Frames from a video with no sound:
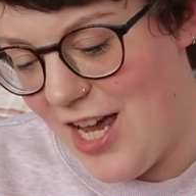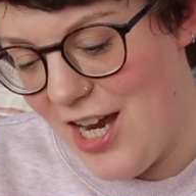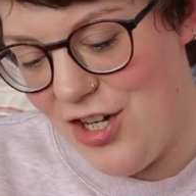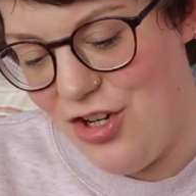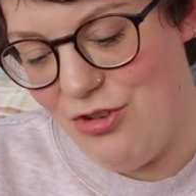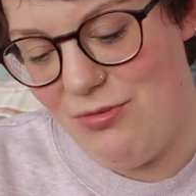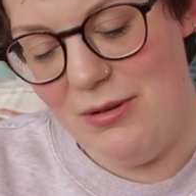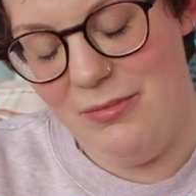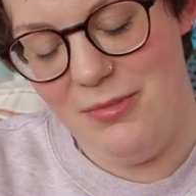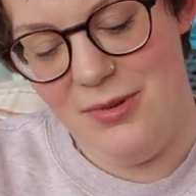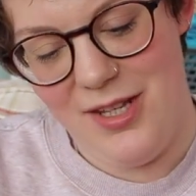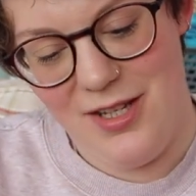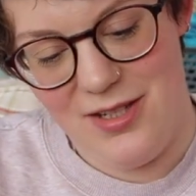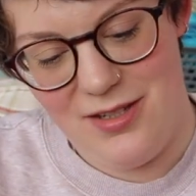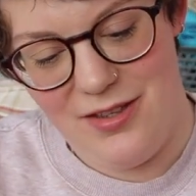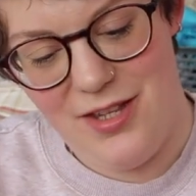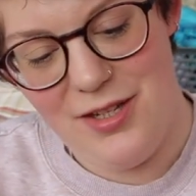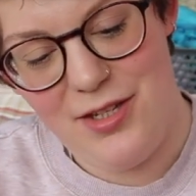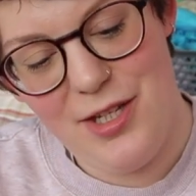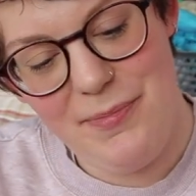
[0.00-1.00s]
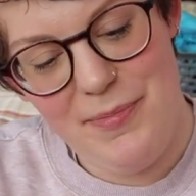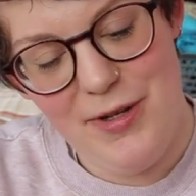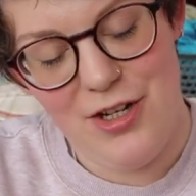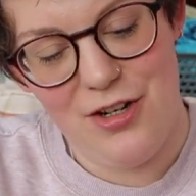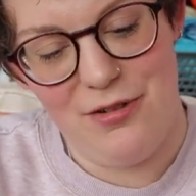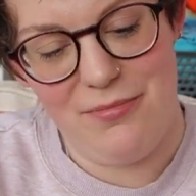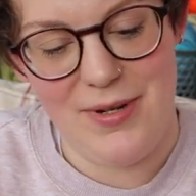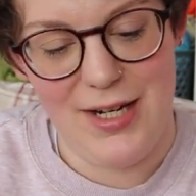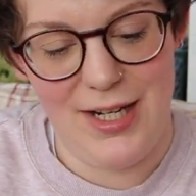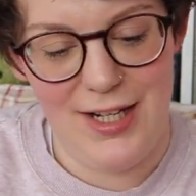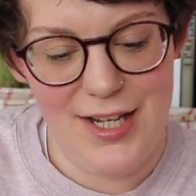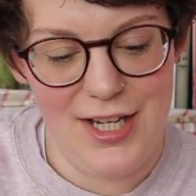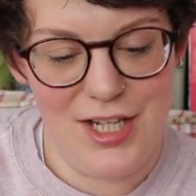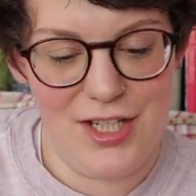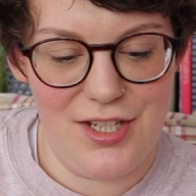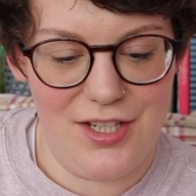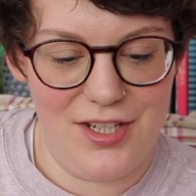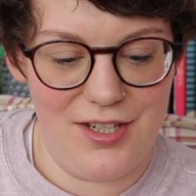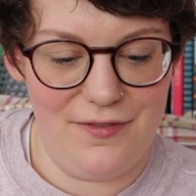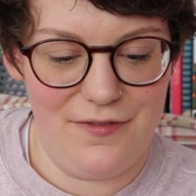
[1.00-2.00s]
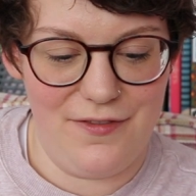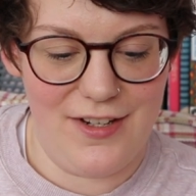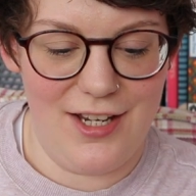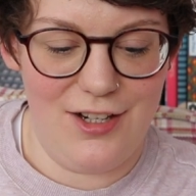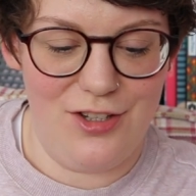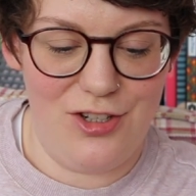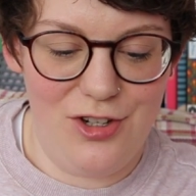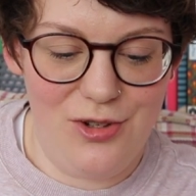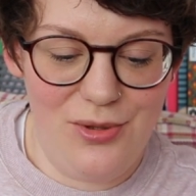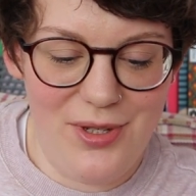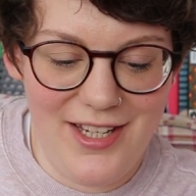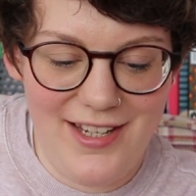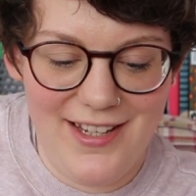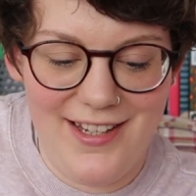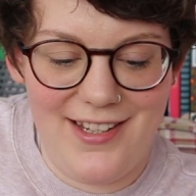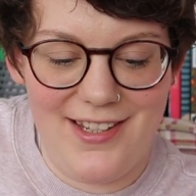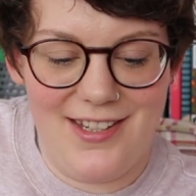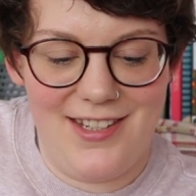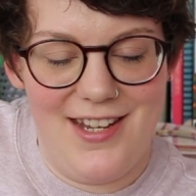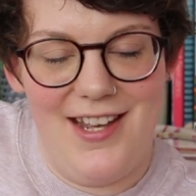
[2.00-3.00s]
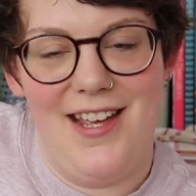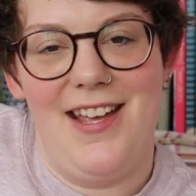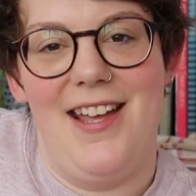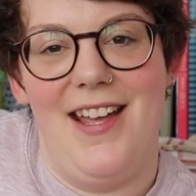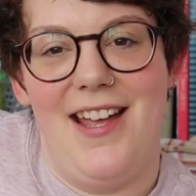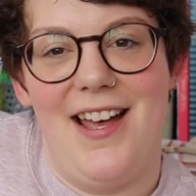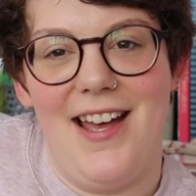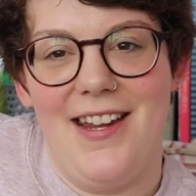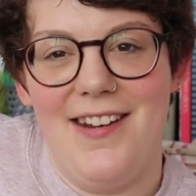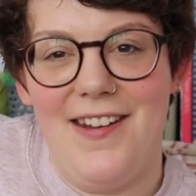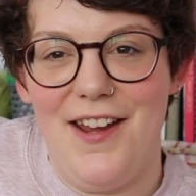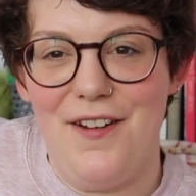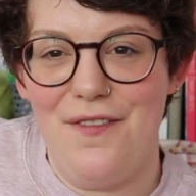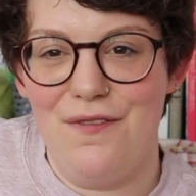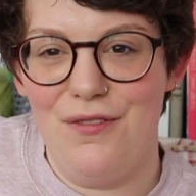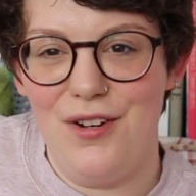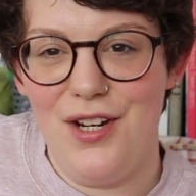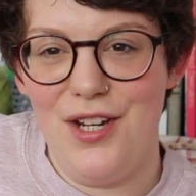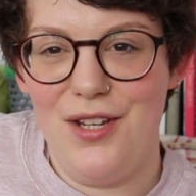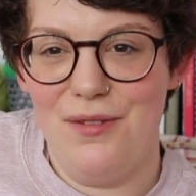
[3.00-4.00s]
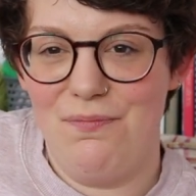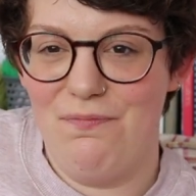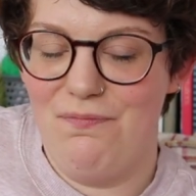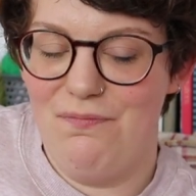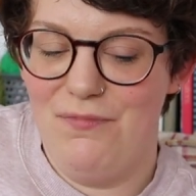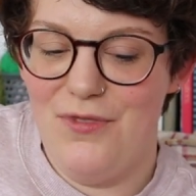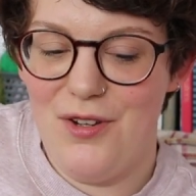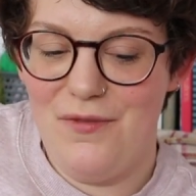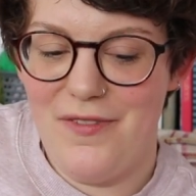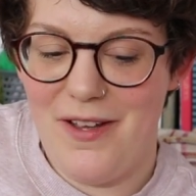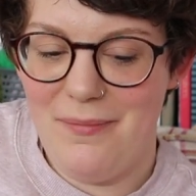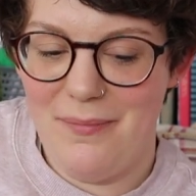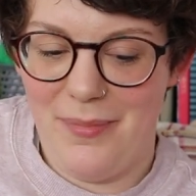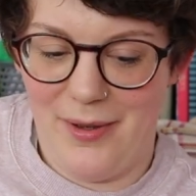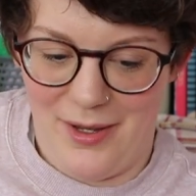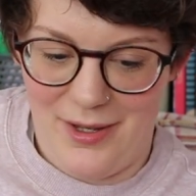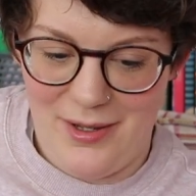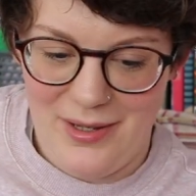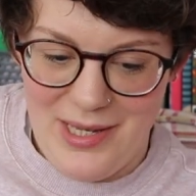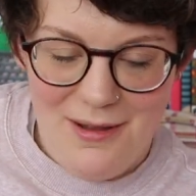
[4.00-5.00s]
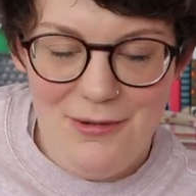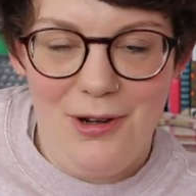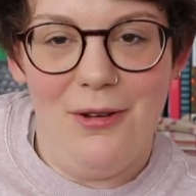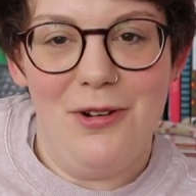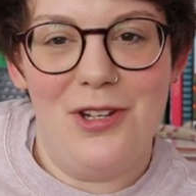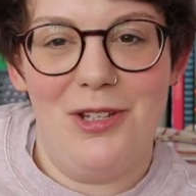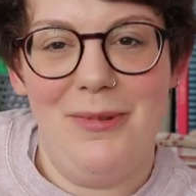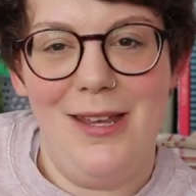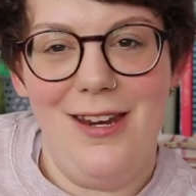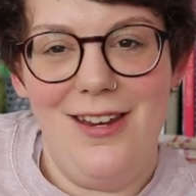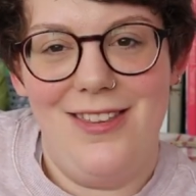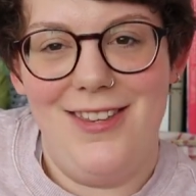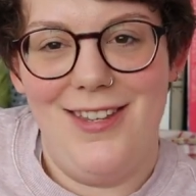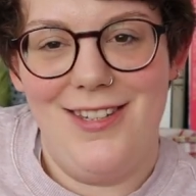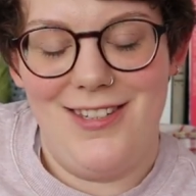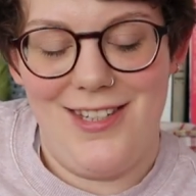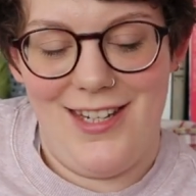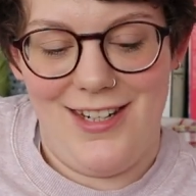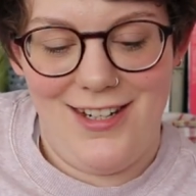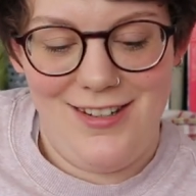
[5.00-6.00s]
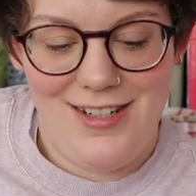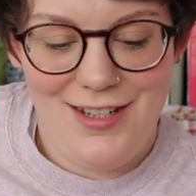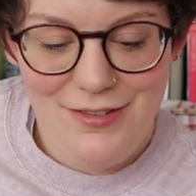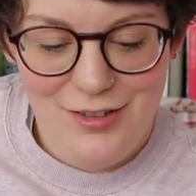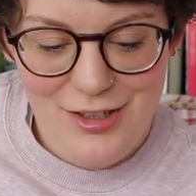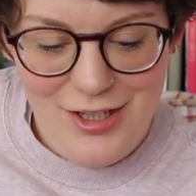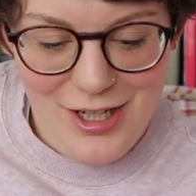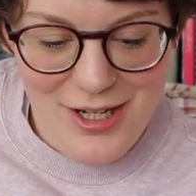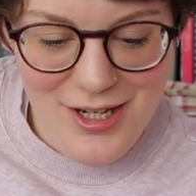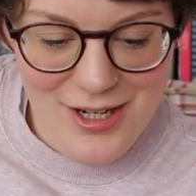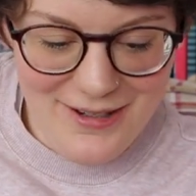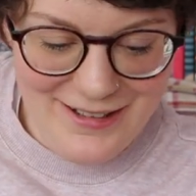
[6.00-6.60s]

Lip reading: I do remember this. This has been on my list for like 2 years. And every November, I'm going to make this and I never do.